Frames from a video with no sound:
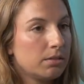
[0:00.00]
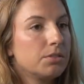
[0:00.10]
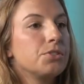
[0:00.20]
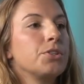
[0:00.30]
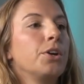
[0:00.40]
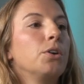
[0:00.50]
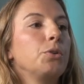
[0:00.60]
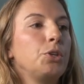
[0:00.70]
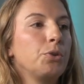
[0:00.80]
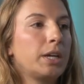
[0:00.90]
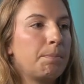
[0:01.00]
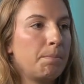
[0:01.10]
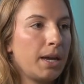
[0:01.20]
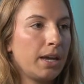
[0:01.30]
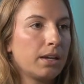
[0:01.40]
So you can
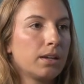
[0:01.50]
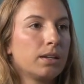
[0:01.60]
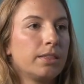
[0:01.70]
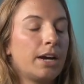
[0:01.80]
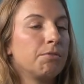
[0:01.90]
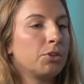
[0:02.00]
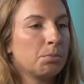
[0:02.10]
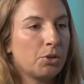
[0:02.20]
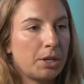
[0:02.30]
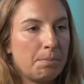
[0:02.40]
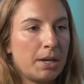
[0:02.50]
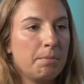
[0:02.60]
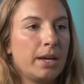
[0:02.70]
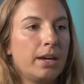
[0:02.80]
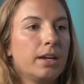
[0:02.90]
make that verbal
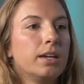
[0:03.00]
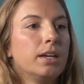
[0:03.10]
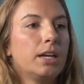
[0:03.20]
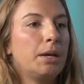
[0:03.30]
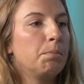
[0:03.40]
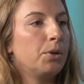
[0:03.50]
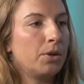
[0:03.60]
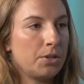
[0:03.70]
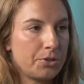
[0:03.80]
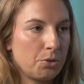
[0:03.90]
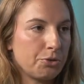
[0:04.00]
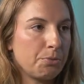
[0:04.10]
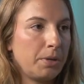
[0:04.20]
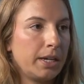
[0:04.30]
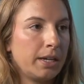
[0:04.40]
commitment and put on social
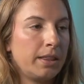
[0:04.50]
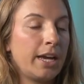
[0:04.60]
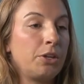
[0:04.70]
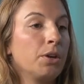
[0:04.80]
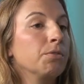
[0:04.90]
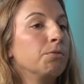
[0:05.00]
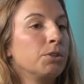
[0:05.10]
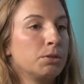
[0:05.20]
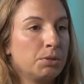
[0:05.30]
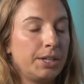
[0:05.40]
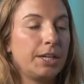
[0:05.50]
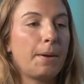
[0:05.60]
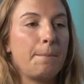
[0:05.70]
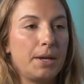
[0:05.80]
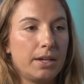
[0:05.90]
media that you have verbally
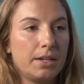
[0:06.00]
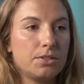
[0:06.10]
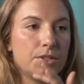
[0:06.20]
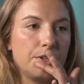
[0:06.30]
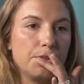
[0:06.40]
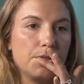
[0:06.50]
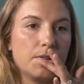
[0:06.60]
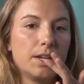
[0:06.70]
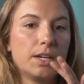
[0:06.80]
committed to